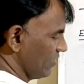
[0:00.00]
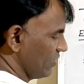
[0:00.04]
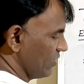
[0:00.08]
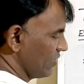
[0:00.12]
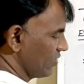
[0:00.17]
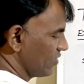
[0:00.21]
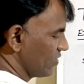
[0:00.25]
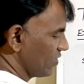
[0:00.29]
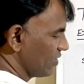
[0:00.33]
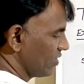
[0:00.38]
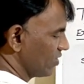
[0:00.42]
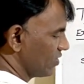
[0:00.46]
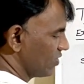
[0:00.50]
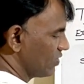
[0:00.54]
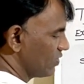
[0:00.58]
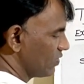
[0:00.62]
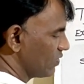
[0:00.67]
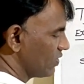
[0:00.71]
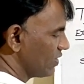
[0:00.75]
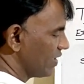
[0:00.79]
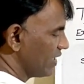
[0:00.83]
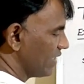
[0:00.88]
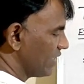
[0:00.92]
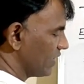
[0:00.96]
So
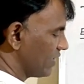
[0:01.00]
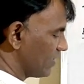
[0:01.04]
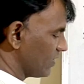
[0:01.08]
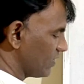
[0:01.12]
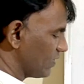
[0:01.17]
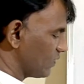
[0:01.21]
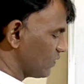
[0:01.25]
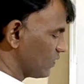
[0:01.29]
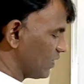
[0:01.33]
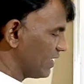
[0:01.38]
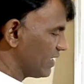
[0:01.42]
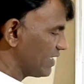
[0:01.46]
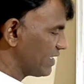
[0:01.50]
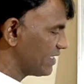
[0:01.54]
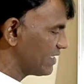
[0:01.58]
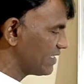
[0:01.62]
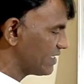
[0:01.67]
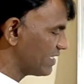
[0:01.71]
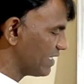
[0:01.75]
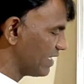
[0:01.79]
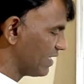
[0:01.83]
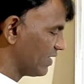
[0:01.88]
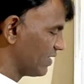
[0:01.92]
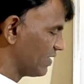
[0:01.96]
2 into what is
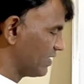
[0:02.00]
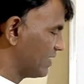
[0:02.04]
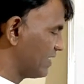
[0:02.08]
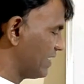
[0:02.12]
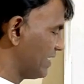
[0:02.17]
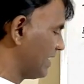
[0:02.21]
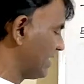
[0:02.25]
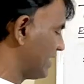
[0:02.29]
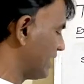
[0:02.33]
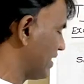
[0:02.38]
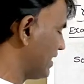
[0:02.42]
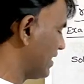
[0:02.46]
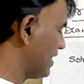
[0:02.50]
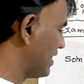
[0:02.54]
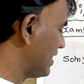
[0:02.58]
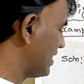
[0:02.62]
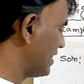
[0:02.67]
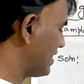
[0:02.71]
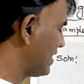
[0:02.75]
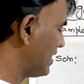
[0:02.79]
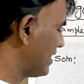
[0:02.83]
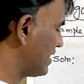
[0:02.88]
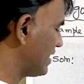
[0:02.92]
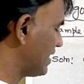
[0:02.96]

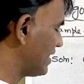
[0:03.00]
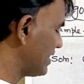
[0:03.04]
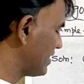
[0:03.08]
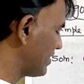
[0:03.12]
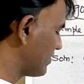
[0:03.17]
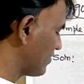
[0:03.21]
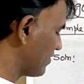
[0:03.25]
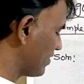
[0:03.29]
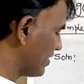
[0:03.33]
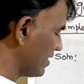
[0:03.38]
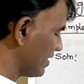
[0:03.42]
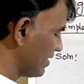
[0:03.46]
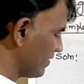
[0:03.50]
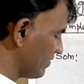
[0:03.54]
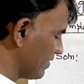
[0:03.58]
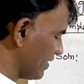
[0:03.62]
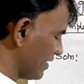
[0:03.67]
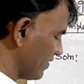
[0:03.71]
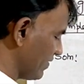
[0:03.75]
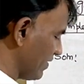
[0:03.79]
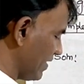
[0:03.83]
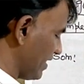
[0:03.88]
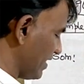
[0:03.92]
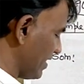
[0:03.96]
theta? Theta is
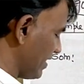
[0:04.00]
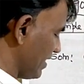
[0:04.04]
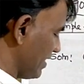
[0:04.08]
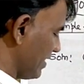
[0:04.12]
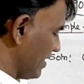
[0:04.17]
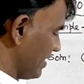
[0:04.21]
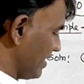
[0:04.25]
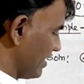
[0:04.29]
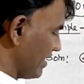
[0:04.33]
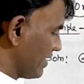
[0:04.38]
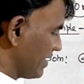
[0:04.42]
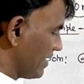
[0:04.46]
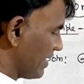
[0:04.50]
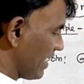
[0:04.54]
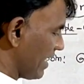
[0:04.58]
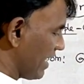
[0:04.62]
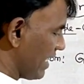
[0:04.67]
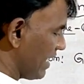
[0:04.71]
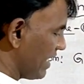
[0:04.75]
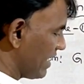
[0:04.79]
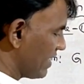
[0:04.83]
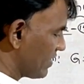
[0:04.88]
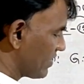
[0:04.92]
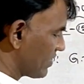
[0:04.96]
45.
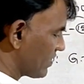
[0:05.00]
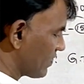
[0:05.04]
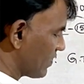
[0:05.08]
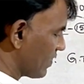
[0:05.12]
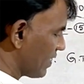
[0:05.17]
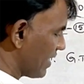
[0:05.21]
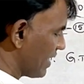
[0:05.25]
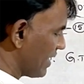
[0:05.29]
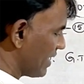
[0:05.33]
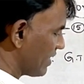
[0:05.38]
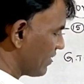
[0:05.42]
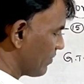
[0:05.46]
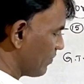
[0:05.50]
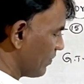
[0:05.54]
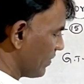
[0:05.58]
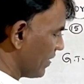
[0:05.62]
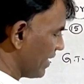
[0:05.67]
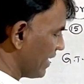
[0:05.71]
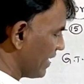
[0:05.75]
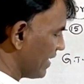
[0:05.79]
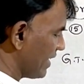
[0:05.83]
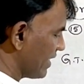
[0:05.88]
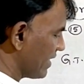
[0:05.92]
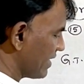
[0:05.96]
Tan square
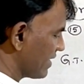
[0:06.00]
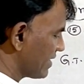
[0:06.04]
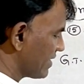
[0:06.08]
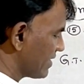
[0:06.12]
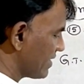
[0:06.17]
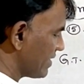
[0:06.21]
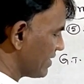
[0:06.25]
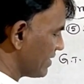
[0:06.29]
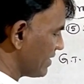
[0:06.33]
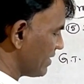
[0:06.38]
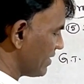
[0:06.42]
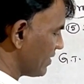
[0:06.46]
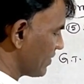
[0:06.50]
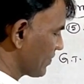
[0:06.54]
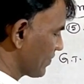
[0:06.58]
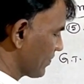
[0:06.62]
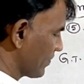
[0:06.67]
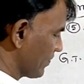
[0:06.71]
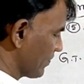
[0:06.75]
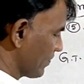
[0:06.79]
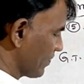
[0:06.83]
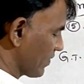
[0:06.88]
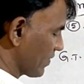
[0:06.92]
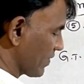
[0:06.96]
means
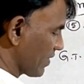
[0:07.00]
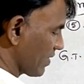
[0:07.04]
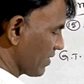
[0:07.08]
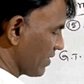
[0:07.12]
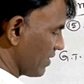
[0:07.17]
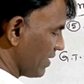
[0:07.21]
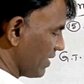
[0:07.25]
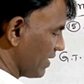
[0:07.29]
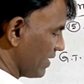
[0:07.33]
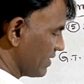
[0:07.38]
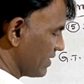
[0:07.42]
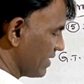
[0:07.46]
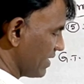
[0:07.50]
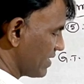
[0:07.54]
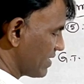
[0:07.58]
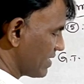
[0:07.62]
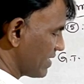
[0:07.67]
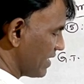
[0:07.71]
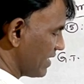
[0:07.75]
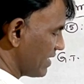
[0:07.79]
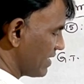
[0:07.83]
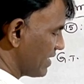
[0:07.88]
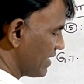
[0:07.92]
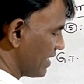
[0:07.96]
just
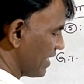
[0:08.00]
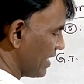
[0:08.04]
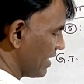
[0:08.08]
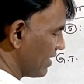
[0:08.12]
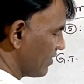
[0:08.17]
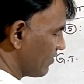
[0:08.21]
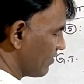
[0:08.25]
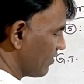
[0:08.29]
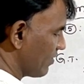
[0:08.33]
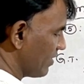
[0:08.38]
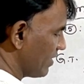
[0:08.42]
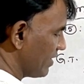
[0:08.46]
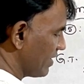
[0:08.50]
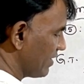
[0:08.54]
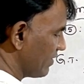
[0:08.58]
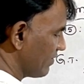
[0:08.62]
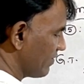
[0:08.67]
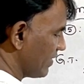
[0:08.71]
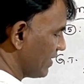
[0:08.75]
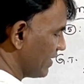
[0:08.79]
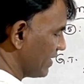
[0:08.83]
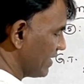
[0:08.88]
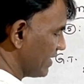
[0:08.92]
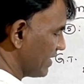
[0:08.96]
like tan
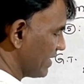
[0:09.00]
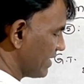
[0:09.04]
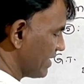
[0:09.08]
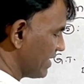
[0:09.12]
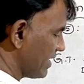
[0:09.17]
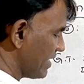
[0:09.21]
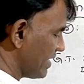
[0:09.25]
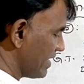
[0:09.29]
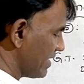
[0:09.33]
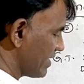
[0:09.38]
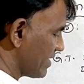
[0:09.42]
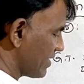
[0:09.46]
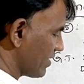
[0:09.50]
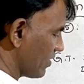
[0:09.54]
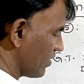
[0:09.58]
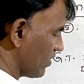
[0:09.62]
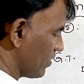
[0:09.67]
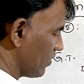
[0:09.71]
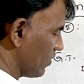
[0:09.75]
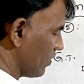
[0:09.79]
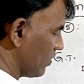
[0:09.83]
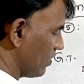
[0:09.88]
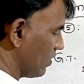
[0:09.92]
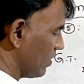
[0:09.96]
45 degrees
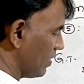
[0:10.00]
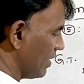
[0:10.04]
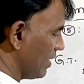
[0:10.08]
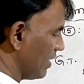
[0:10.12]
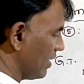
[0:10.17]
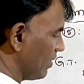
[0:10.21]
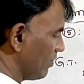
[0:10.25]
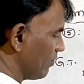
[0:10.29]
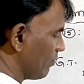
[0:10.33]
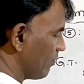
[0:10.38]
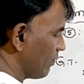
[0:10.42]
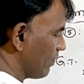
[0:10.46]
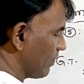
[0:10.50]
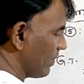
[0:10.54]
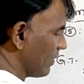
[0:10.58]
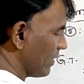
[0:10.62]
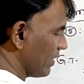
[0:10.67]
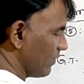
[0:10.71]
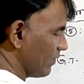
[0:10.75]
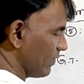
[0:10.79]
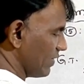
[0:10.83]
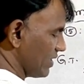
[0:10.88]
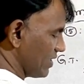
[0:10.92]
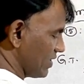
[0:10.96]
whole
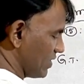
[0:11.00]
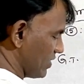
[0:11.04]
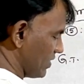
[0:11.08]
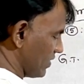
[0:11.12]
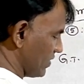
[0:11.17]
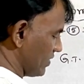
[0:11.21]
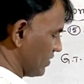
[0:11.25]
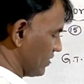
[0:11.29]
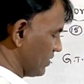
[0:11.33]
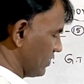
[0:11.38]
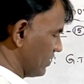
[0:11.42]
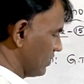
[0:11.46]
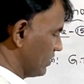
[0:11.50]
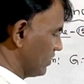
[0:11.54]
power 2.